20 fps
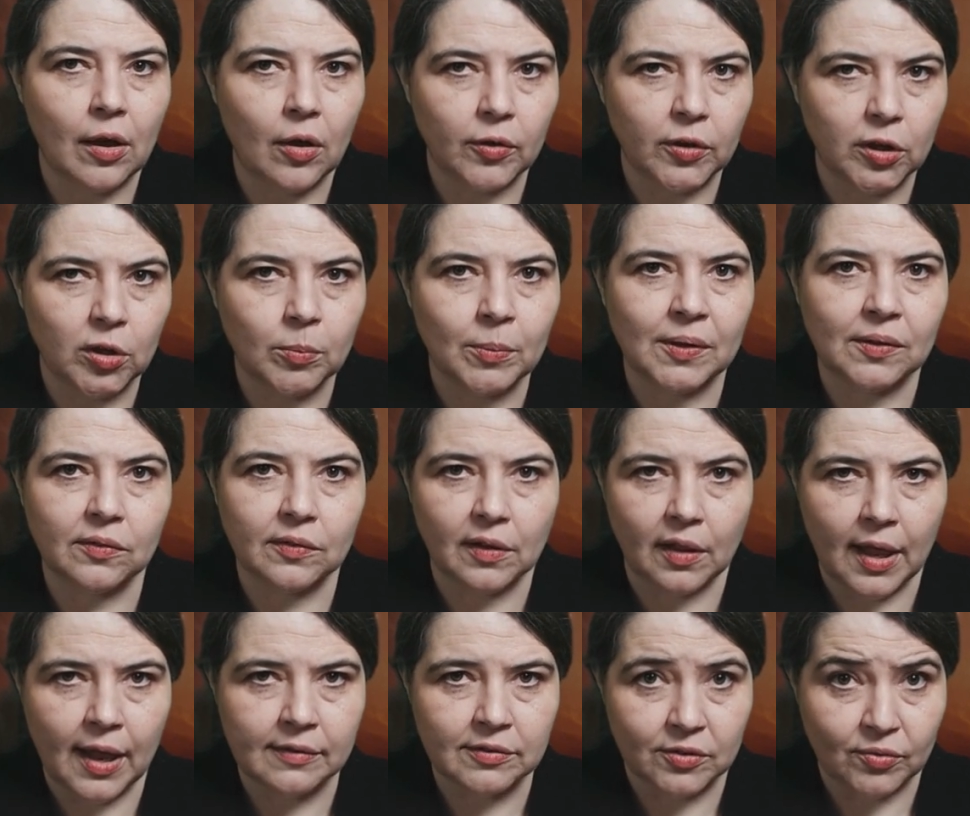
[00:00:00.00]
how humans
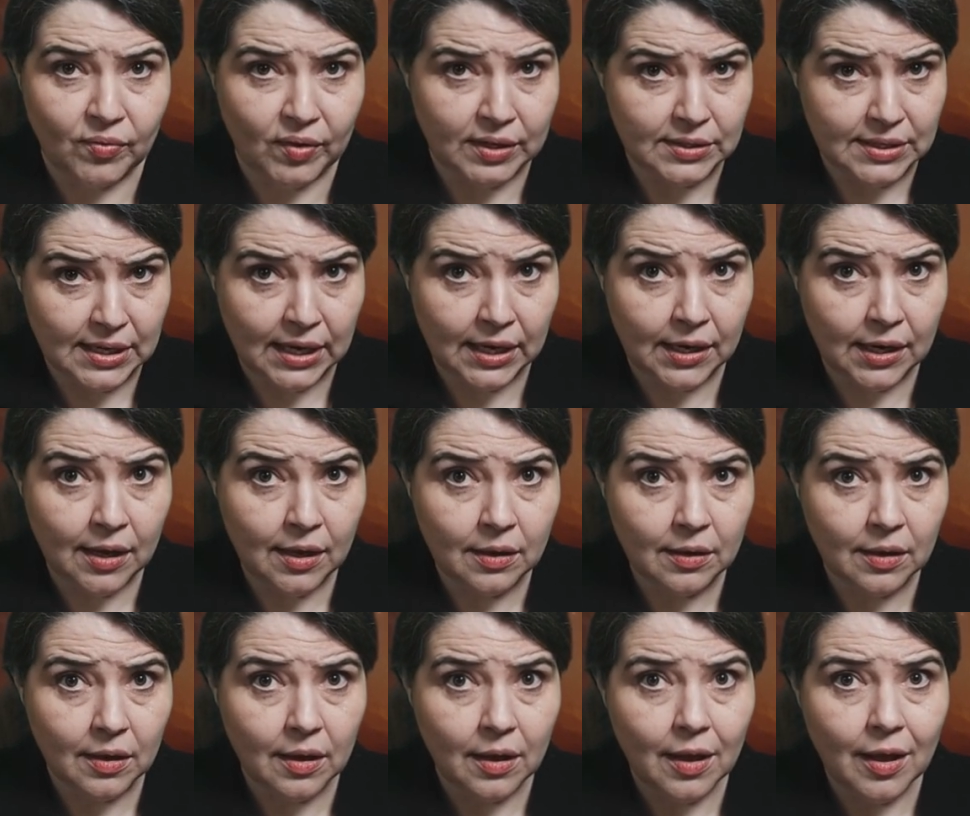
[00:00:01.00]
classify data,